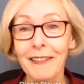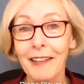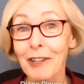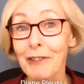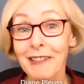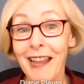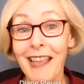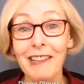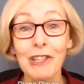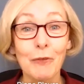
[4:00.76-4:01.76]
said, Oh,
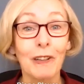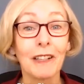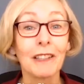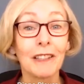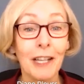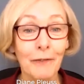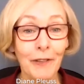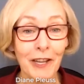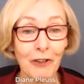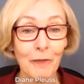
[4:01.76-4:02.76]
Diane, you would love
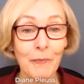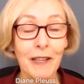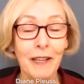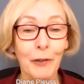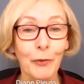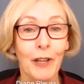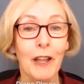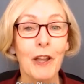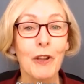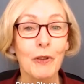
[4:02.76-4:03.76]
it here because
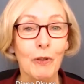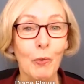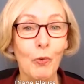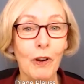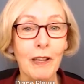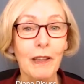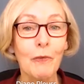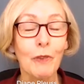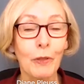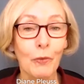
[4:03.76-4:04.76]
you're
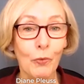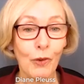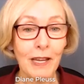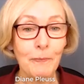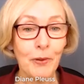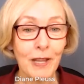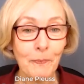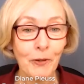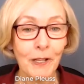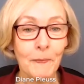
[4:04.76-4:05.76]
working with great
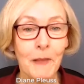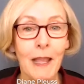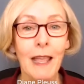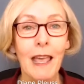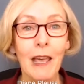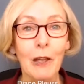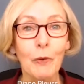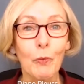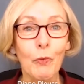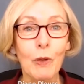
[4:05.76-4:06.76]
people.
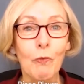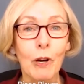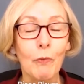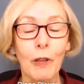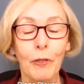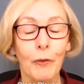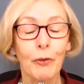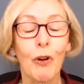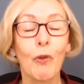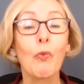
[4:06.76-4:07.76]
And we work with this
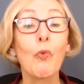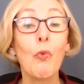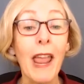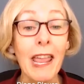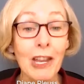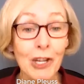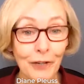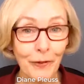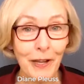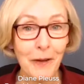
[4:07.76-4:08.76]
whole range
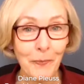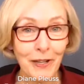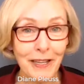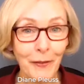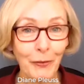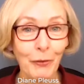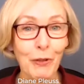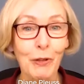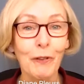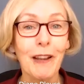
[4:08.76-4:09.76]
of companies. So
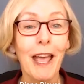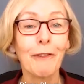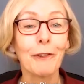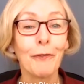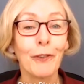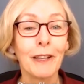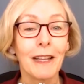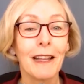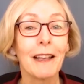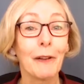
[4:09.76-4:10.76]
you don't have to fit
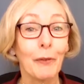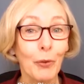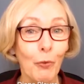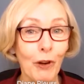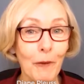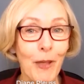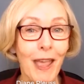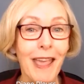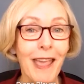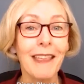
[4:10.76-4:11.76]
a square
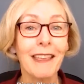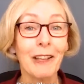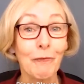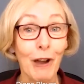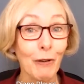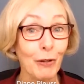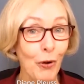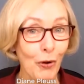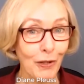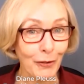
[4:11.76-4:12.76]
peg in a round
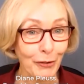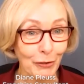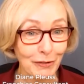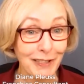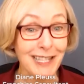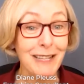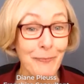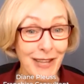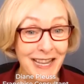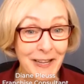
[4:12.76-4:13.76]
hole, so to
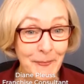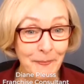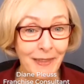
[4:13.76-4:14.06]
speak.